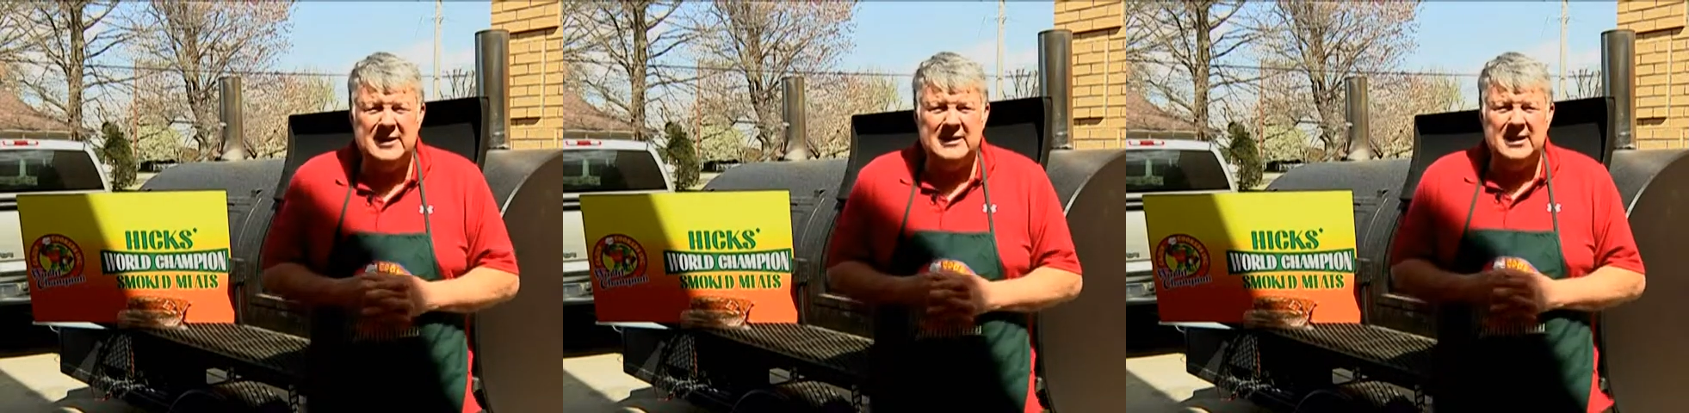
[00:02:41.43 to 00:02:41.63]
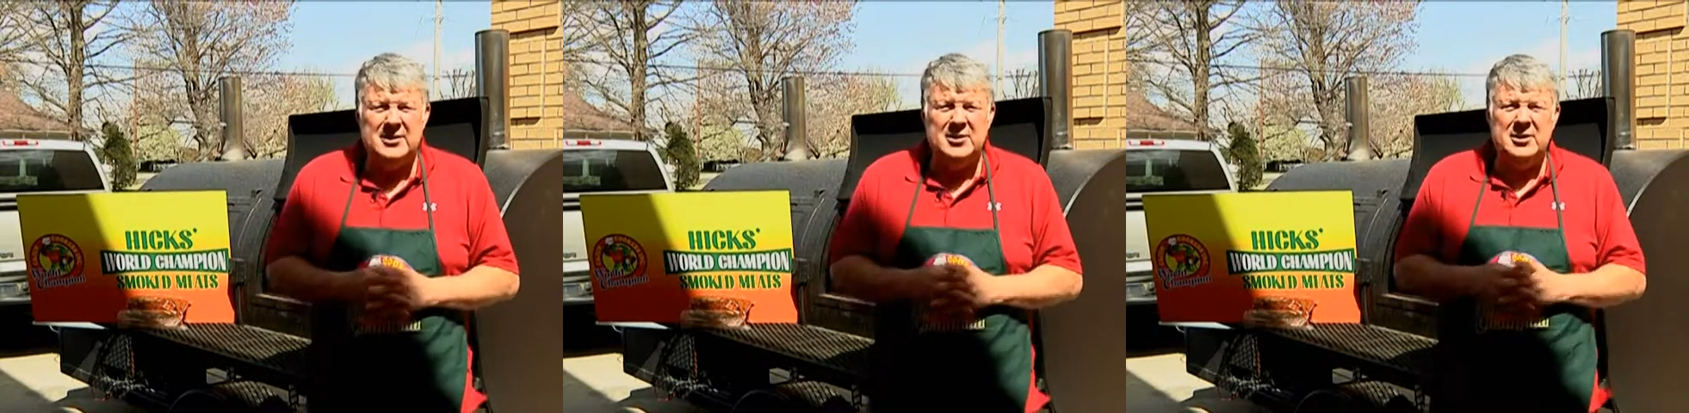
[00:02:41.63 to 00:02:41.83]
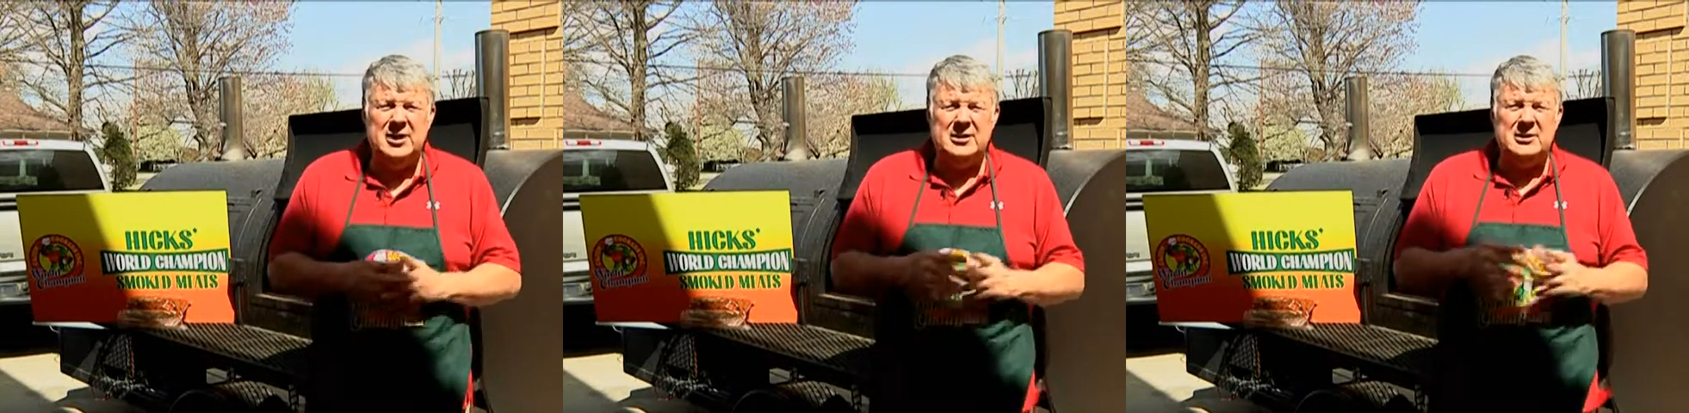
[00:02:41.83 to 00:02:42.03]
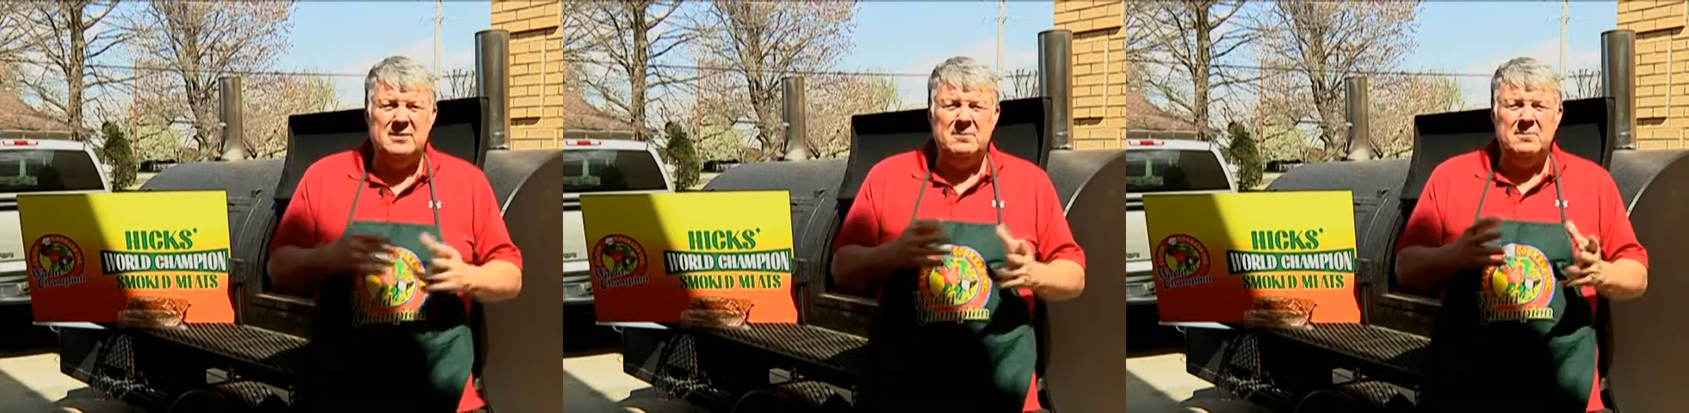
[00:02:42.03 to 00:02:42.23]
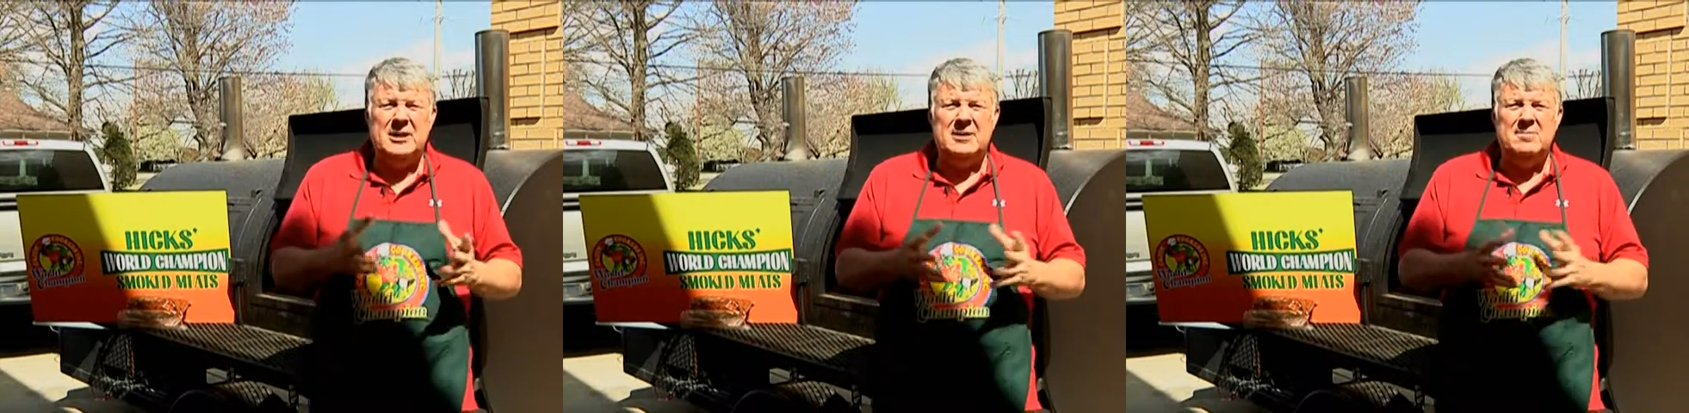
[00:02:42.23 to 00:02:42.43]
He said, "You got
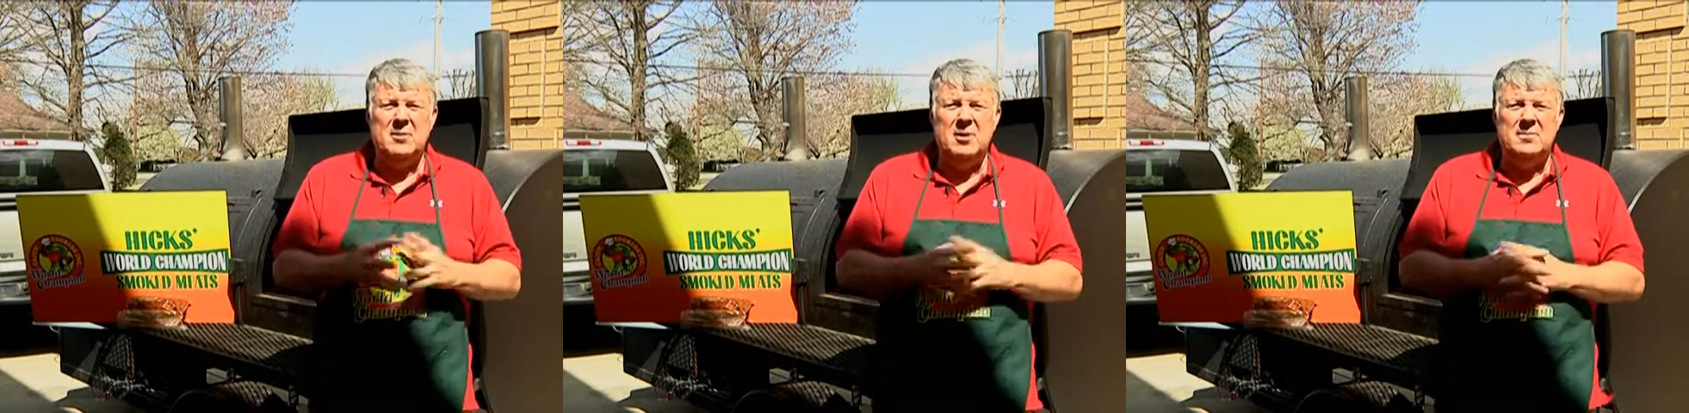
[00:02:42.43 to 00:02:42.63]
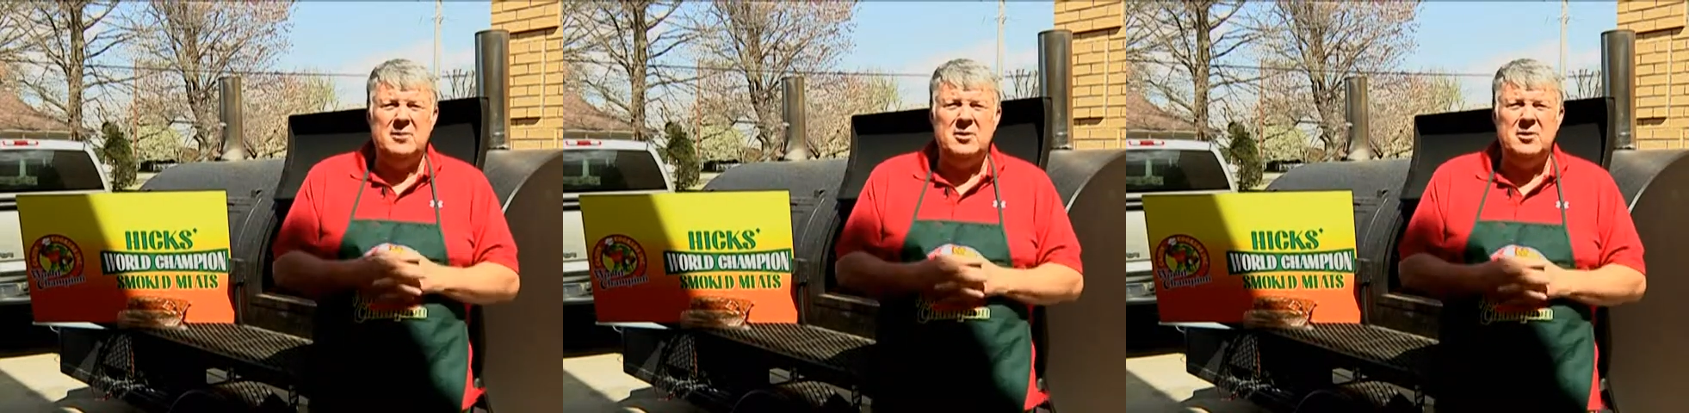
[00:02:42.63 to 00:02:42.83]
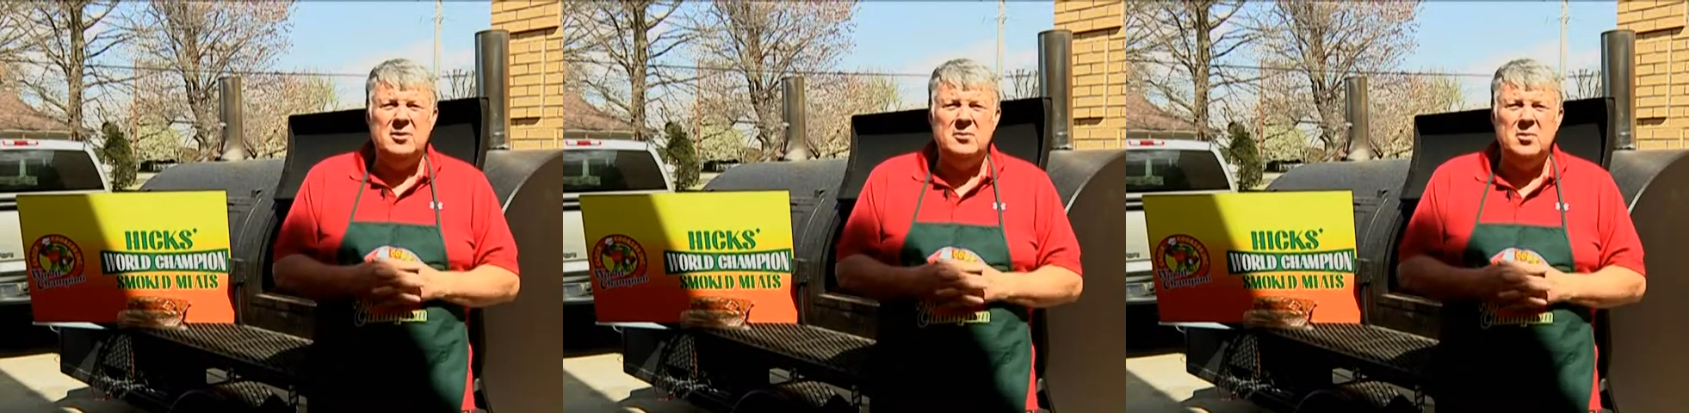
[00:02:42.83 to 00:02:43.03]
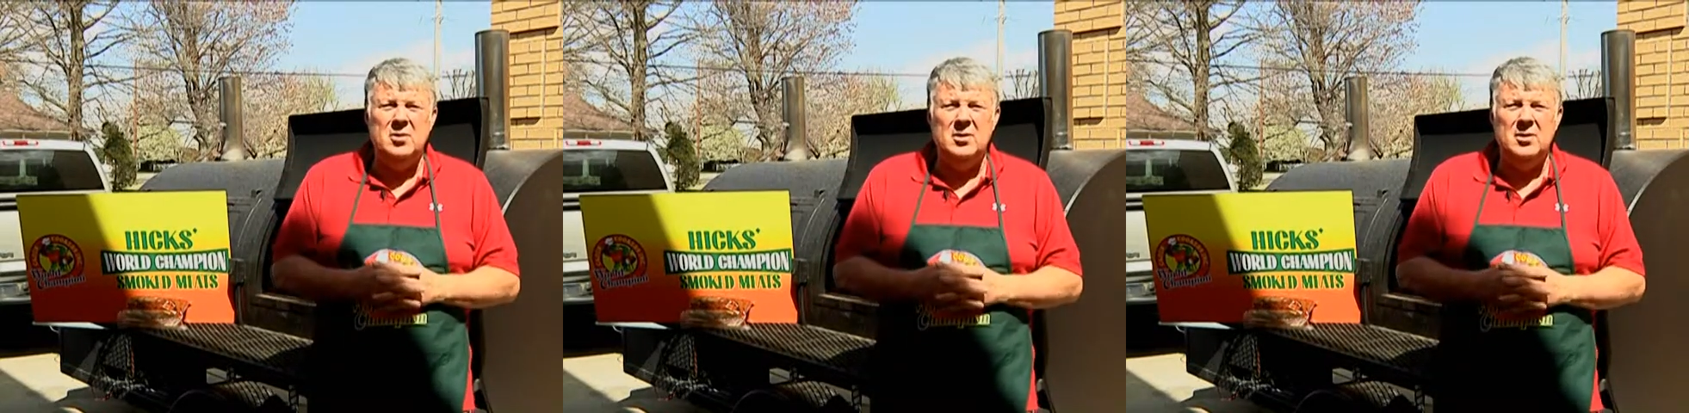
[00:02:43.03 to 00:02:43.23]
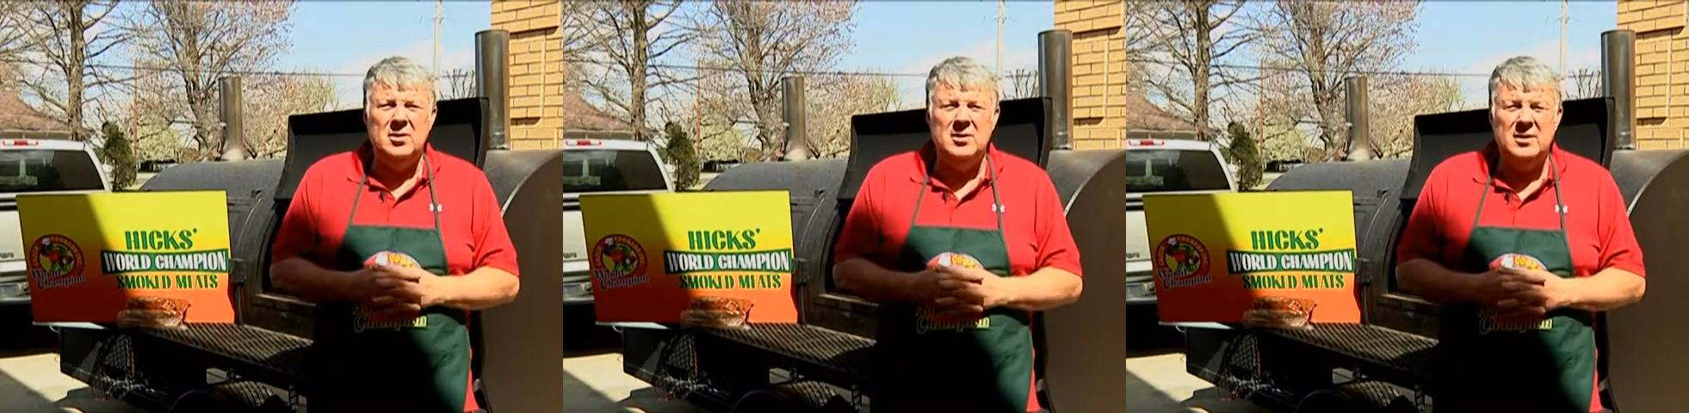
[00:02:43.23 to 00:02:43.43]
some of the best barbecue in the
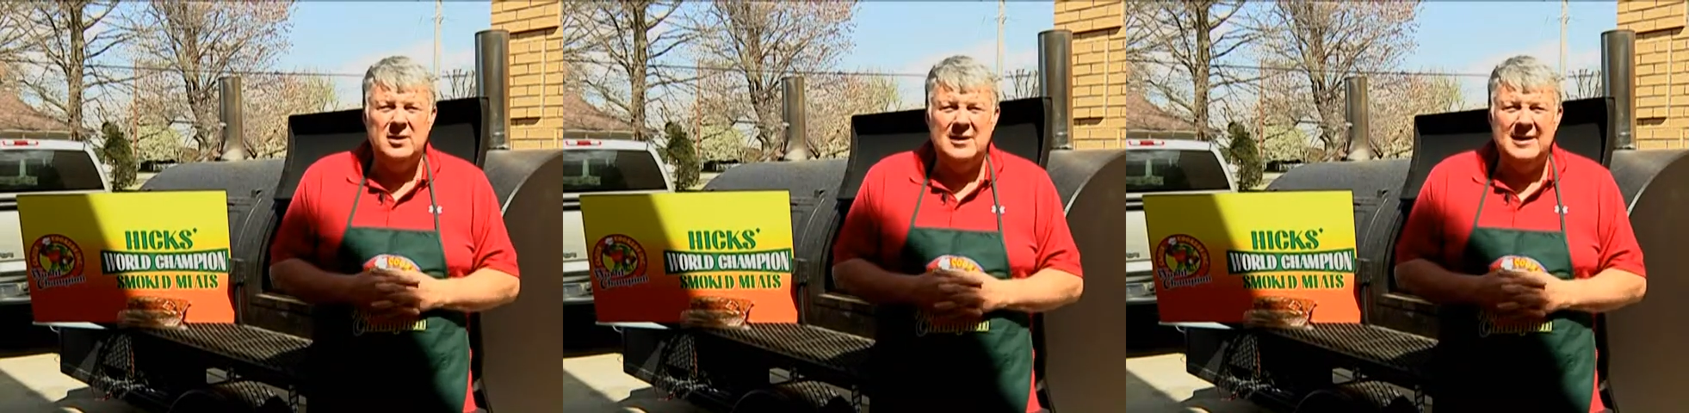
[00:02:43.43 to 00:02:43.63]
world."